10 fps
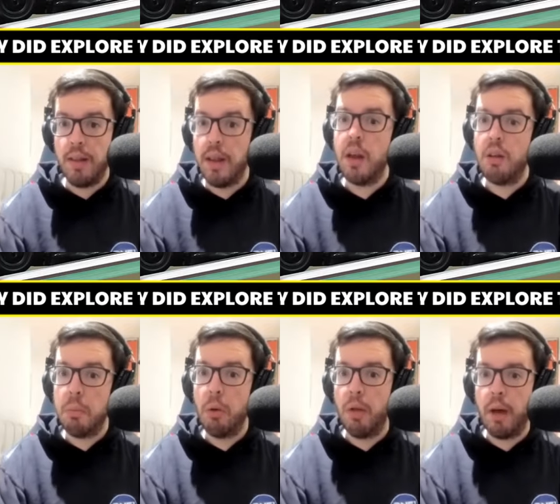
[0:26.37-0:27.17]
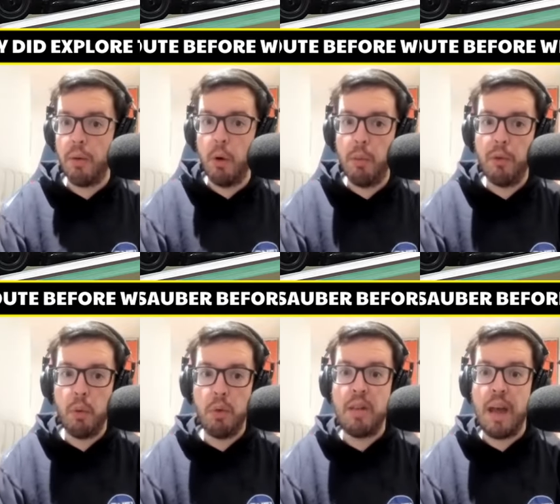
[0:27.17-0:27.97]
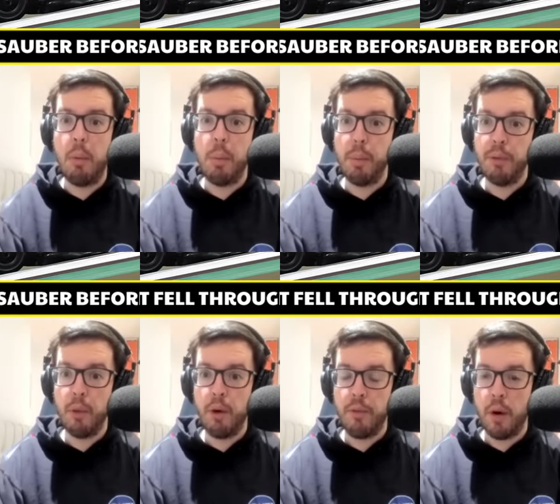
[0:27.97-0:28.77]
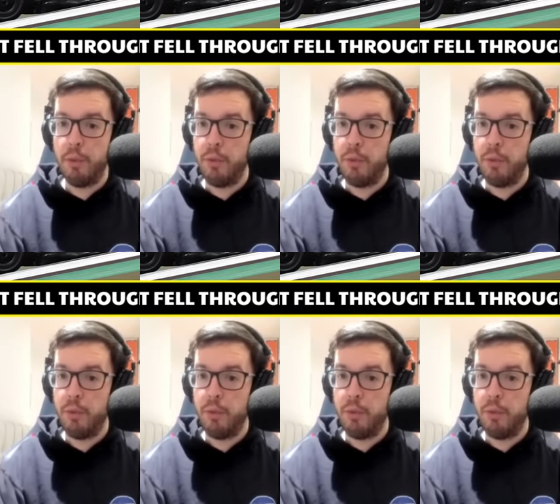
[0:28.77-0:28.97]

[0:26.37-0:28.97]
did explore that route before with Sauber before it fell